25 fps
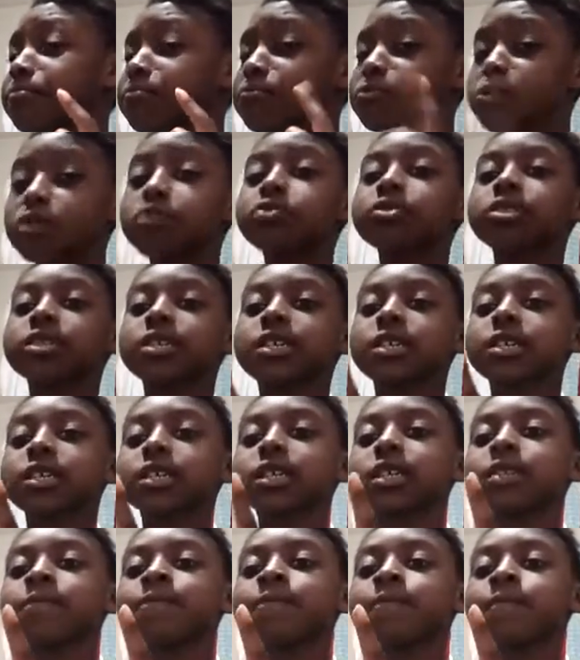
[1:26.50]

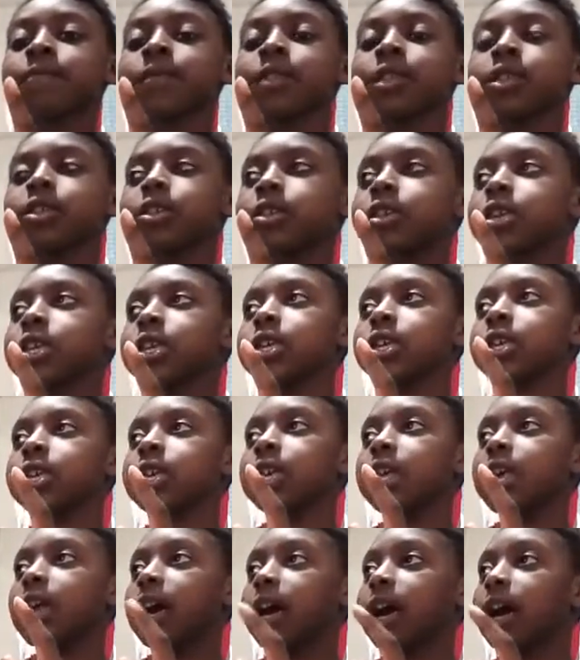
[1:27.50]
Musical.ly
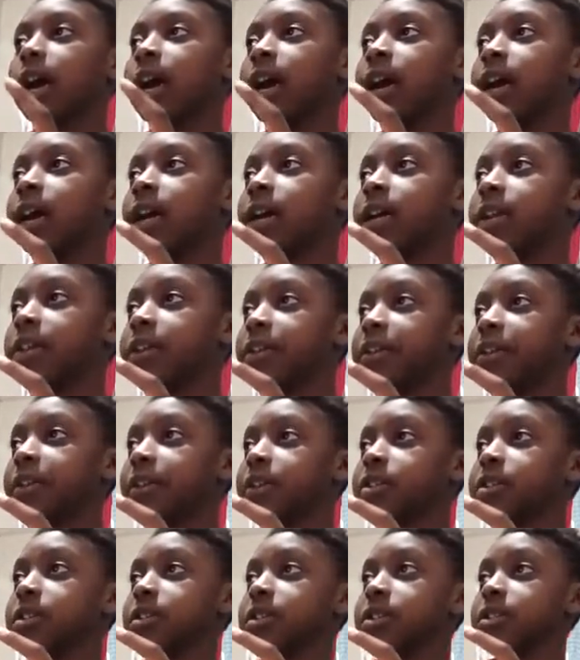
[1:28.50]
and
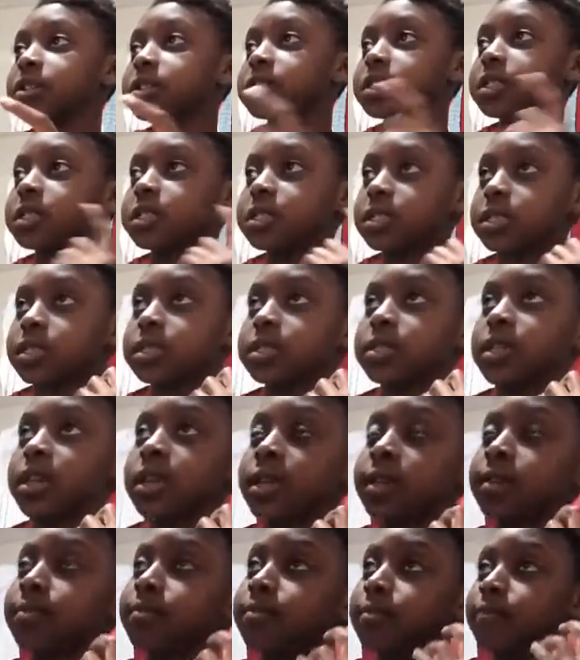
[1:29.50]

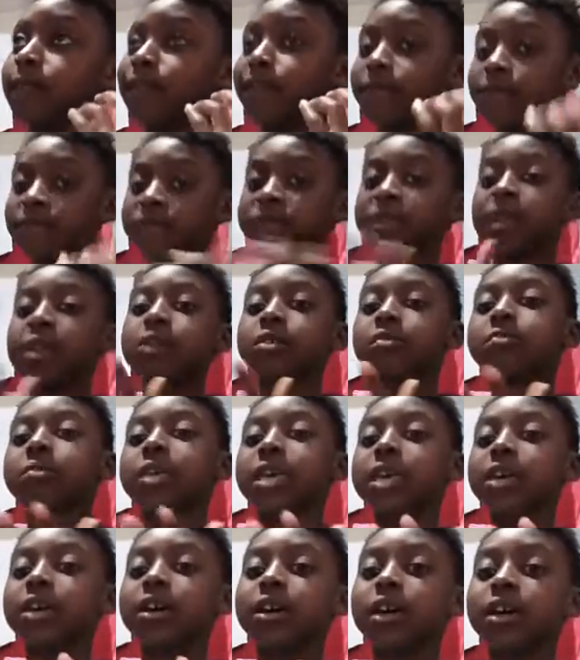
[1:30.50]
follow
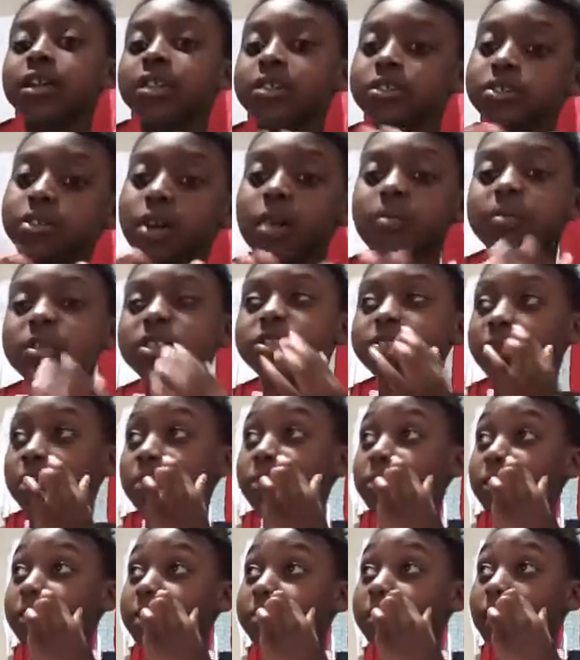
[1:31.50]
me and comment
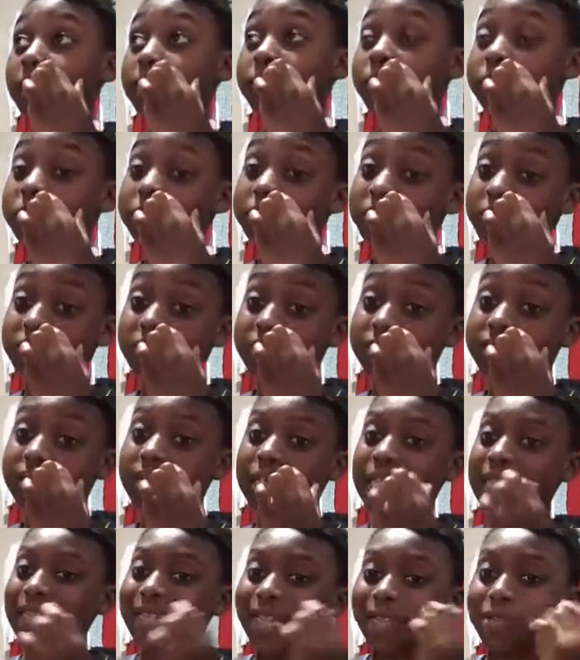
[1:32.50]
on one of my Musical.ly
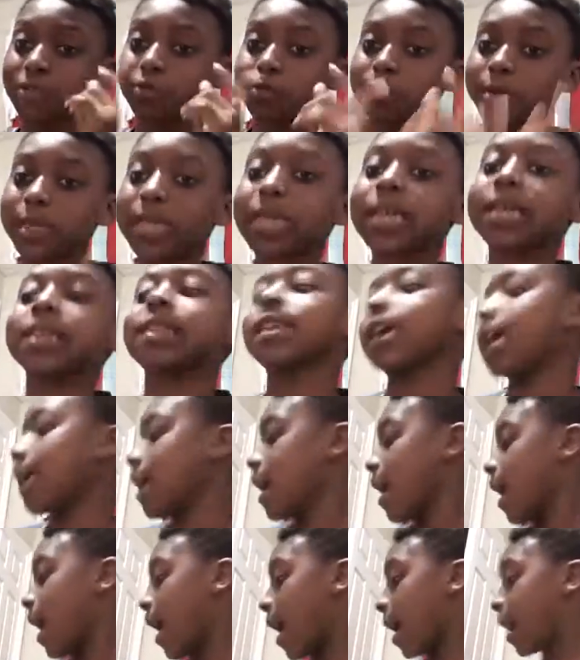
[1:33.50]
saying that you did,
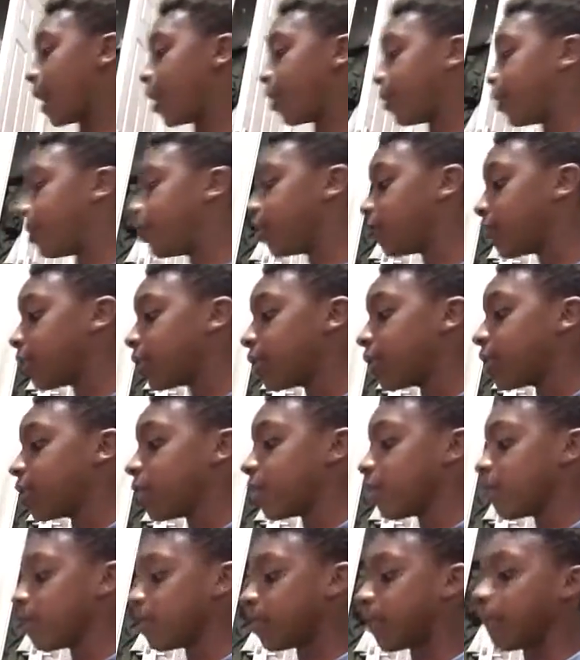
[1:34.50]
and
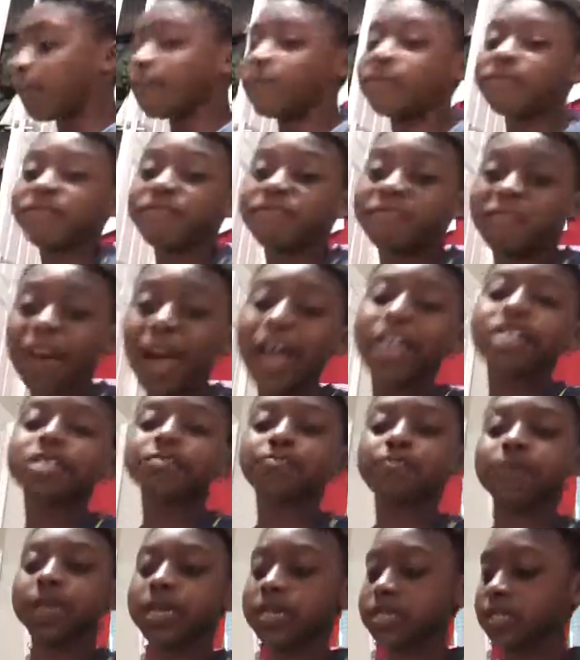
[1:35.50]
the
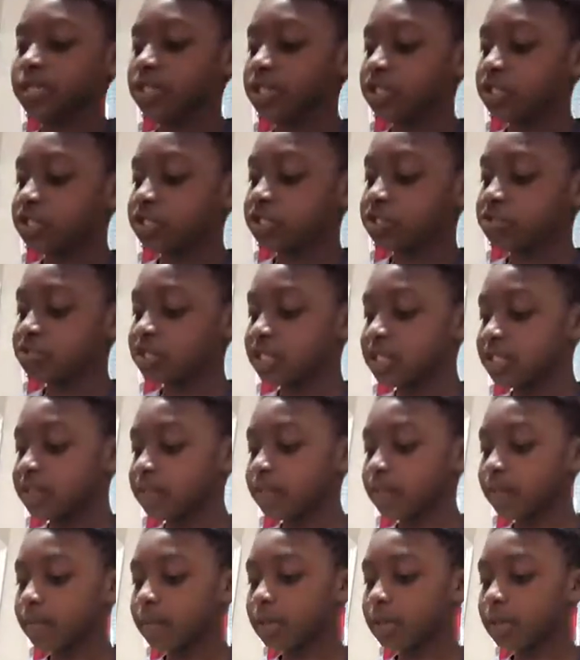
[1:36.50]
first person to do it